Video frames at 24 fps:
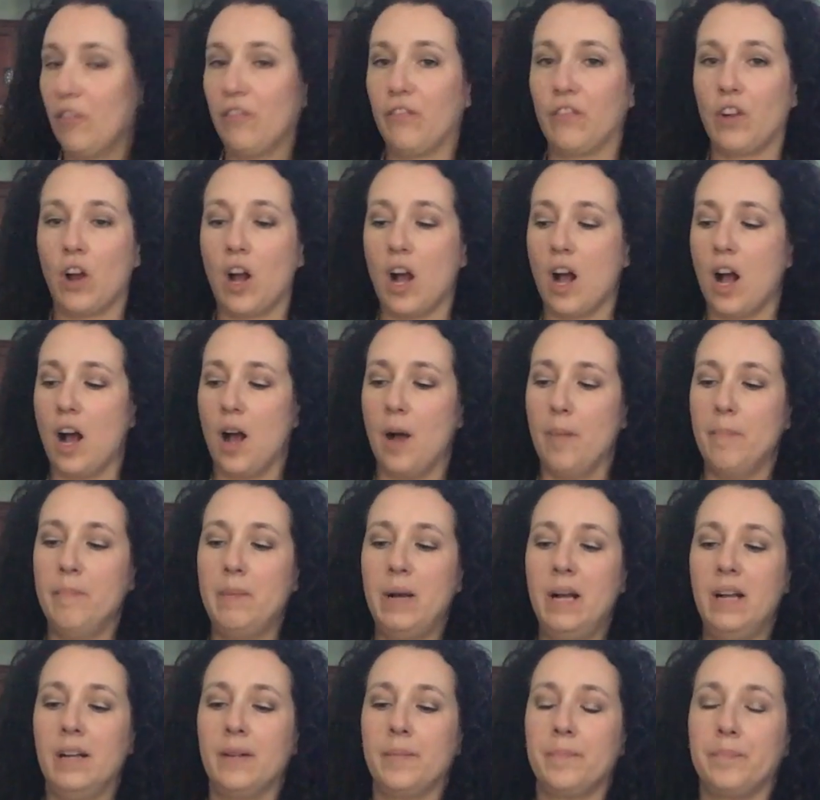from
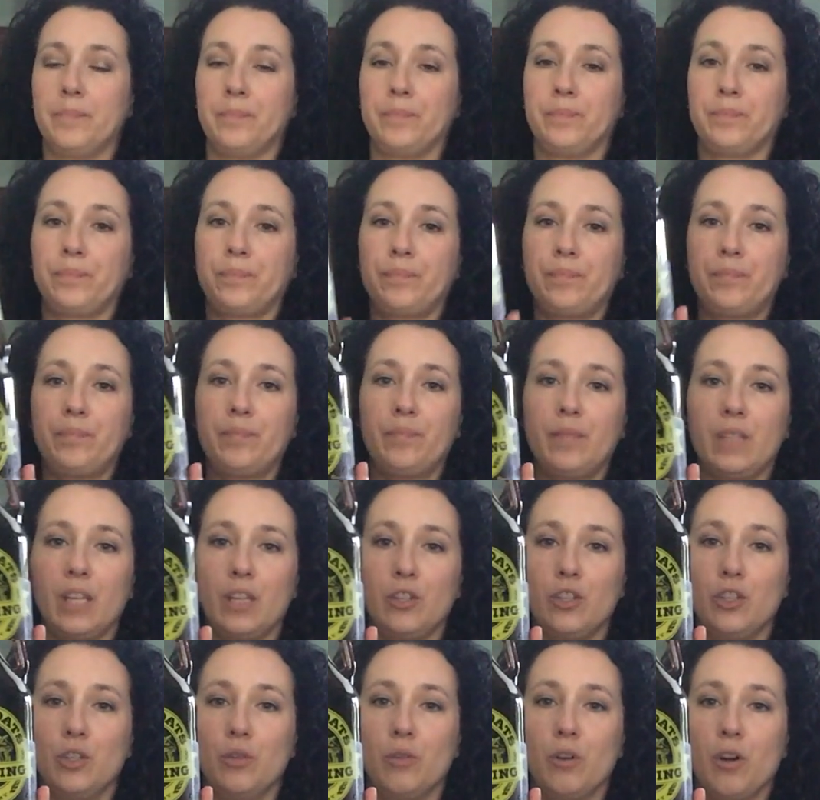
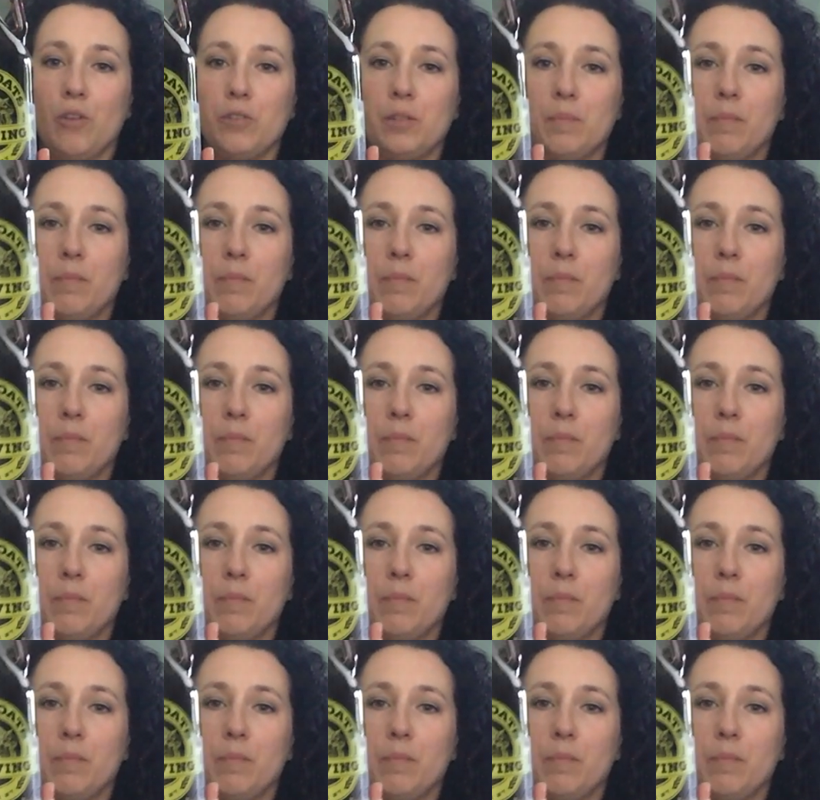Two Goats